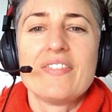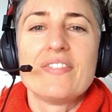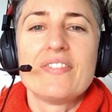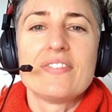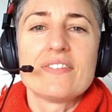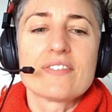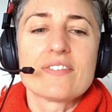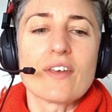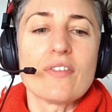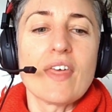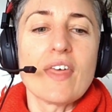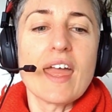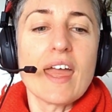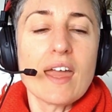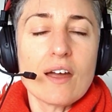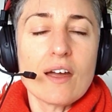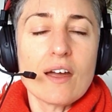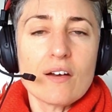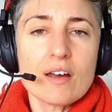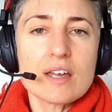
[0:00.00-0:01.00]
So, the
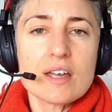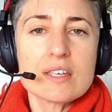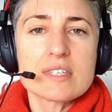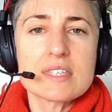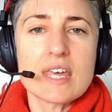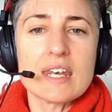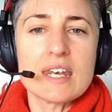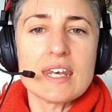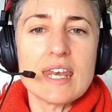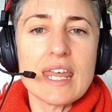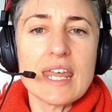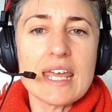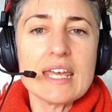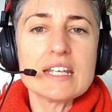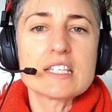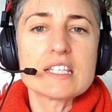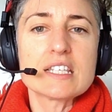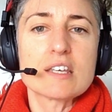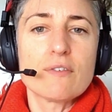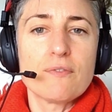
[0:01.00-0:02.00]
areas that
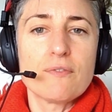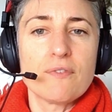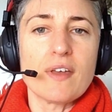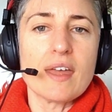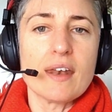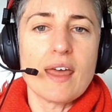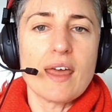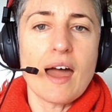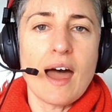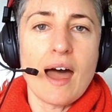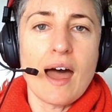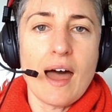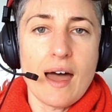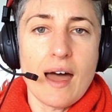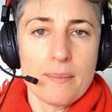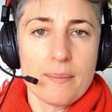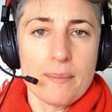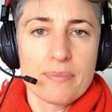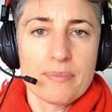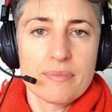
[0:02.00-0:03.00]
need to fit
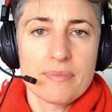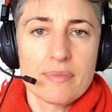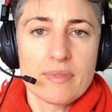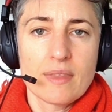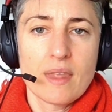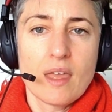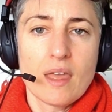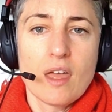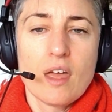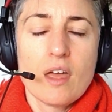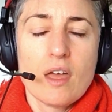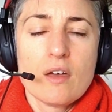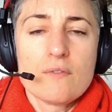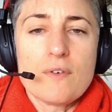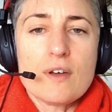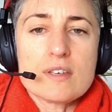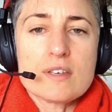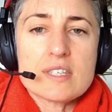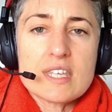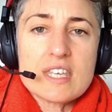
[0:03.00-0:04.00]
are
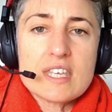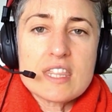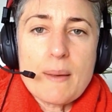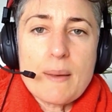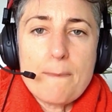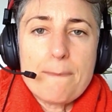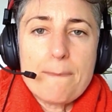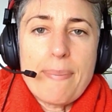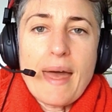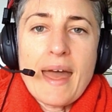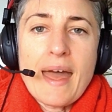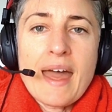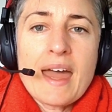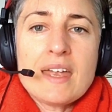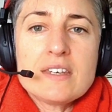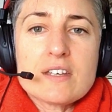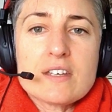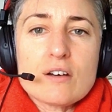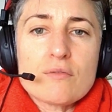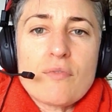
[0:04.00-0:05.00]
firstly, the
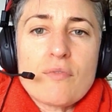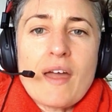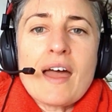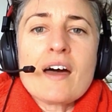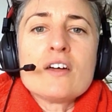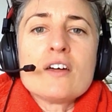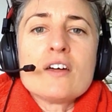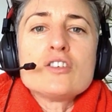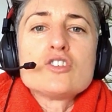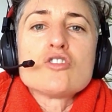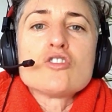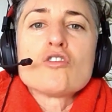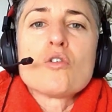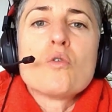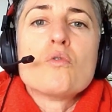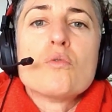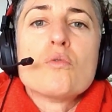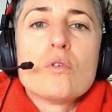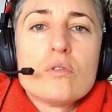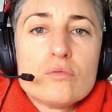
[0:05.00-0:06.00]
band around
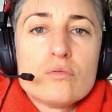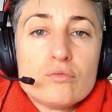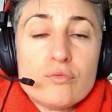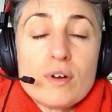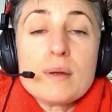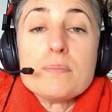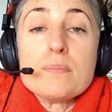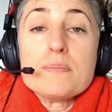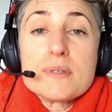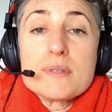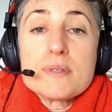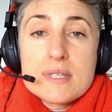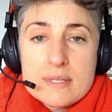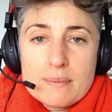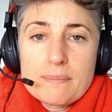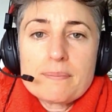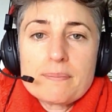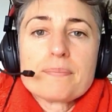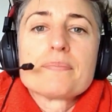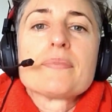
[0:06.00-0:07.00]
your ribs.
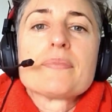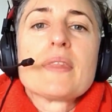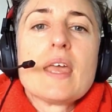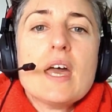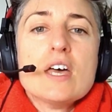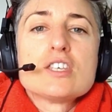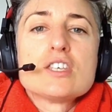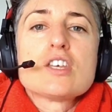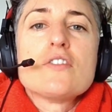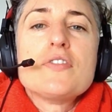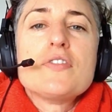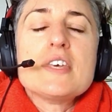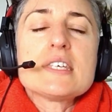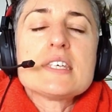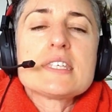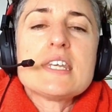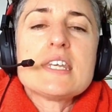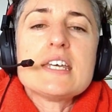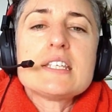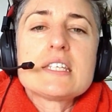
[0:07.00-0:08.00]
So,
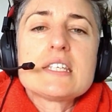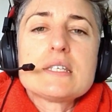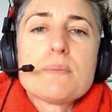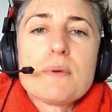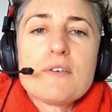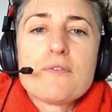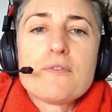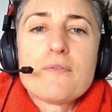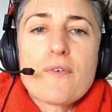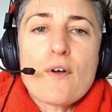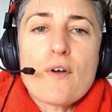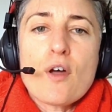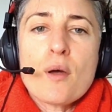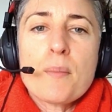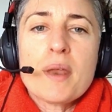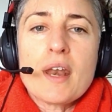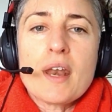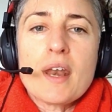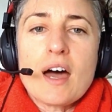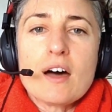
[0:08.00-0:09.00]
this needs to be
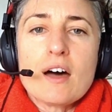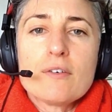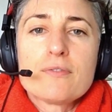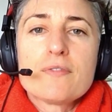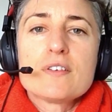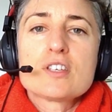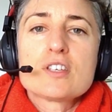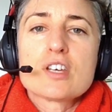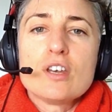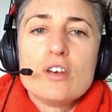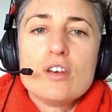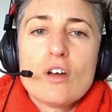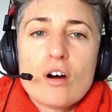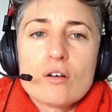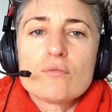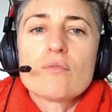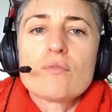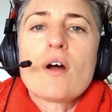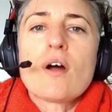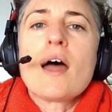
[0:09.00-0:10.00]
firm enough to not
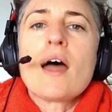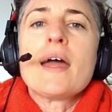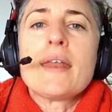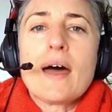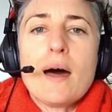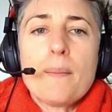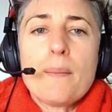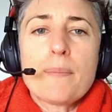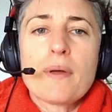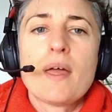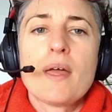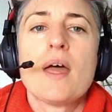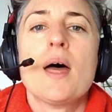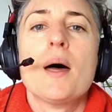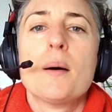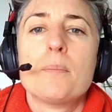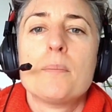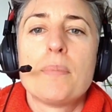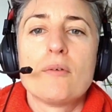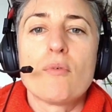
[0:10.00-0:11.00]
ride up,
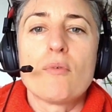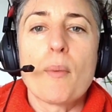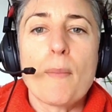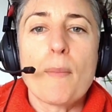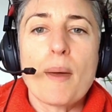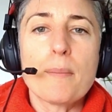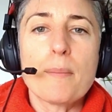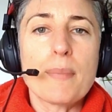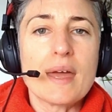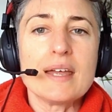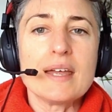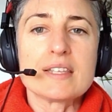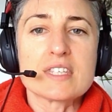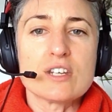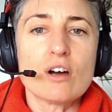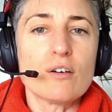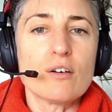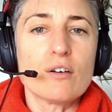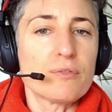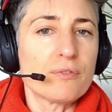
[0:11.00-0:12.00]
but remember, it's
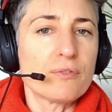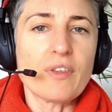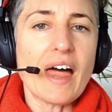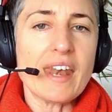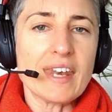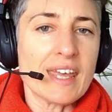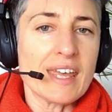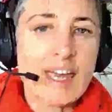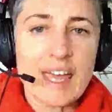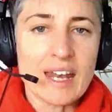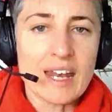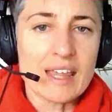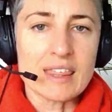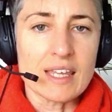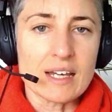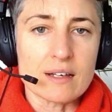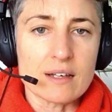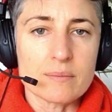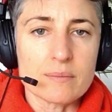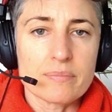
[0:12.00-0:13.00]
not flattening
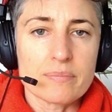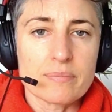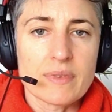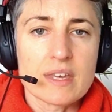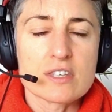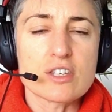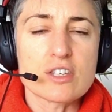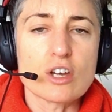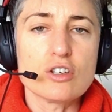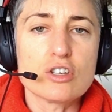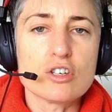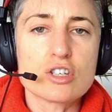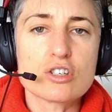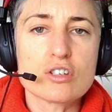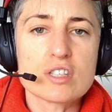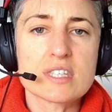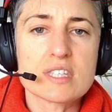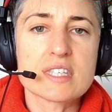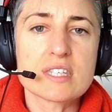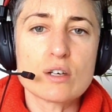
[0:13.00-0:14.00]
anything. So, you
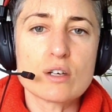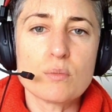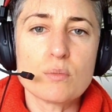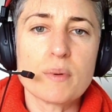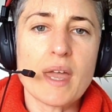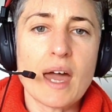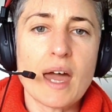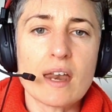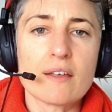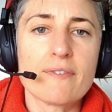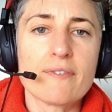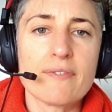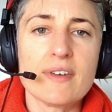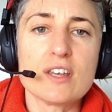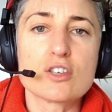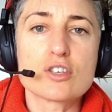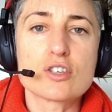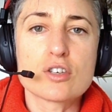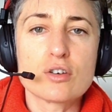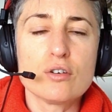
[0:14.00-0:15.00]
should still be able to
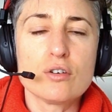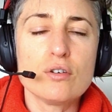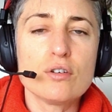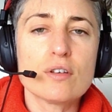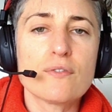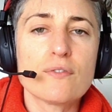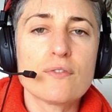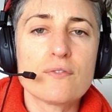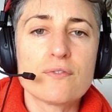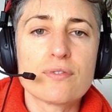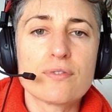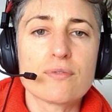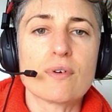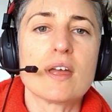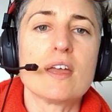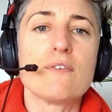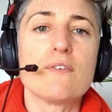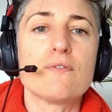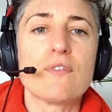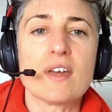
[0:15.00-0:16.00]
fit 2 to
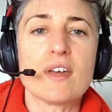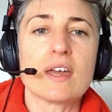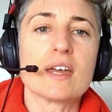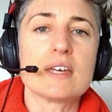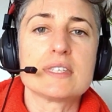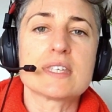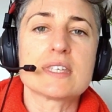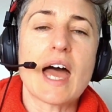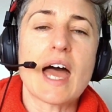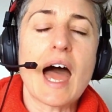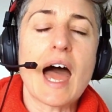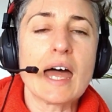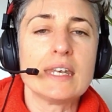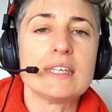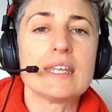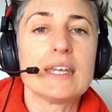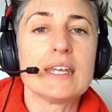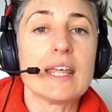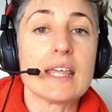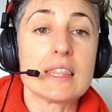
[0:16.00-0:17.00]
3 fingers
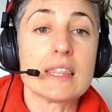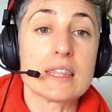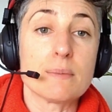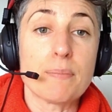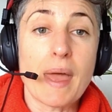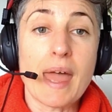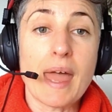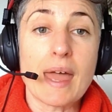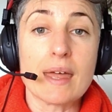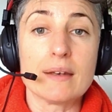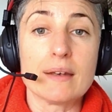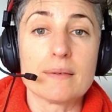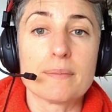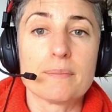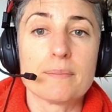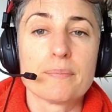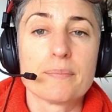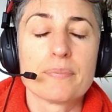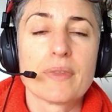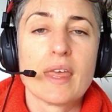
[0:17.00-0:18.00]
underneath the band.
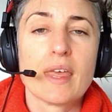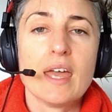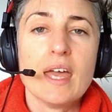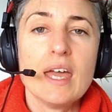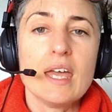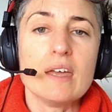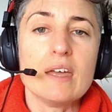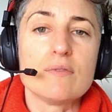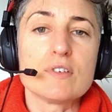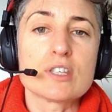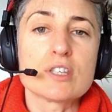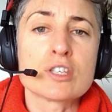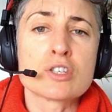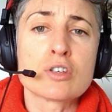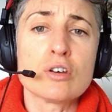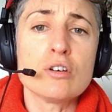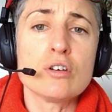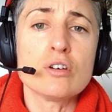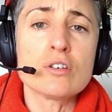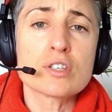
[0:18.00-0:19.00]
If it's
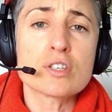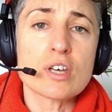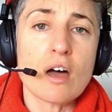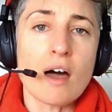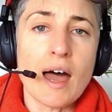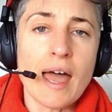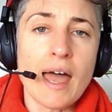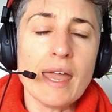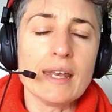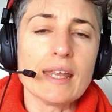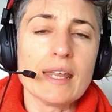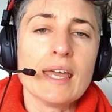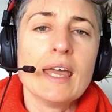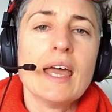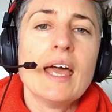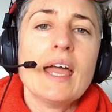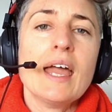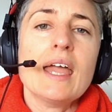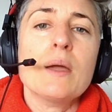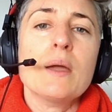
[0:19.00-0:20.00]
too tight,
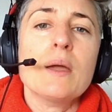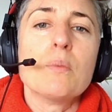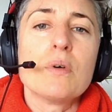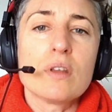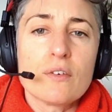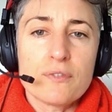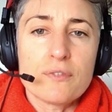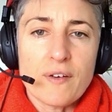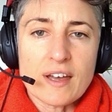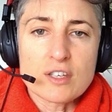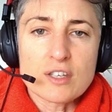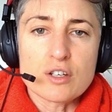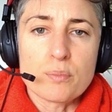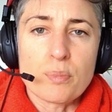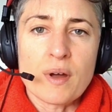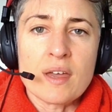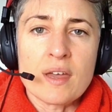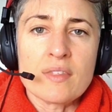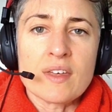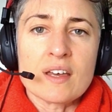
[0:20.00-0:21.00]
it will affect your
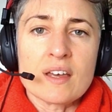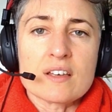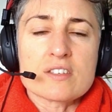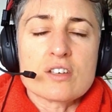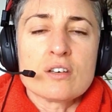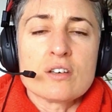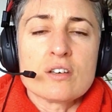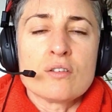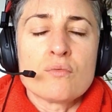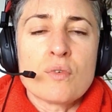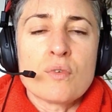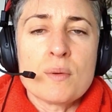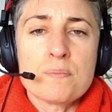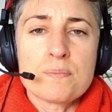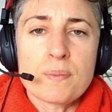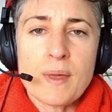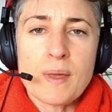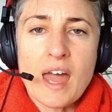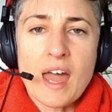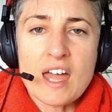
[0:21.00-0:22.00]
breathing. So your rib
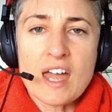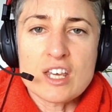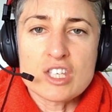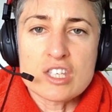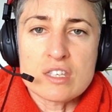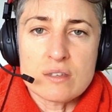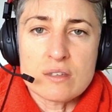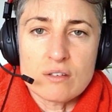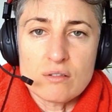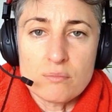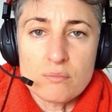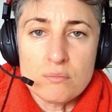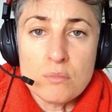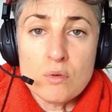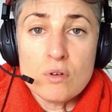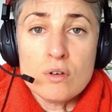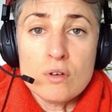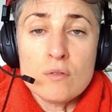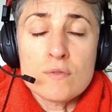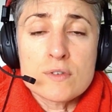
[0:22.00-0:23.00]
cage
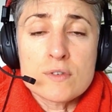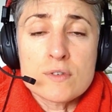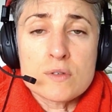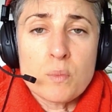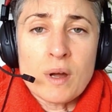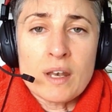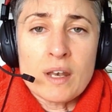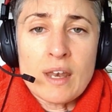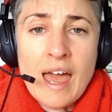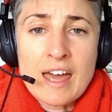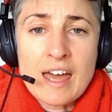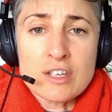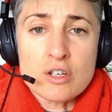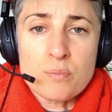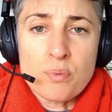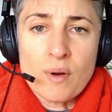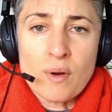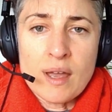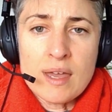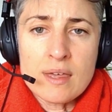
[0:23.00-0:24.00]
moves when as you
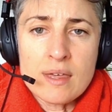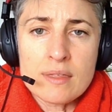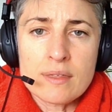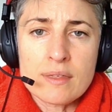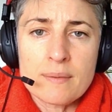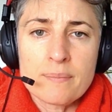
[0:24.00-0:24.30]
breathe.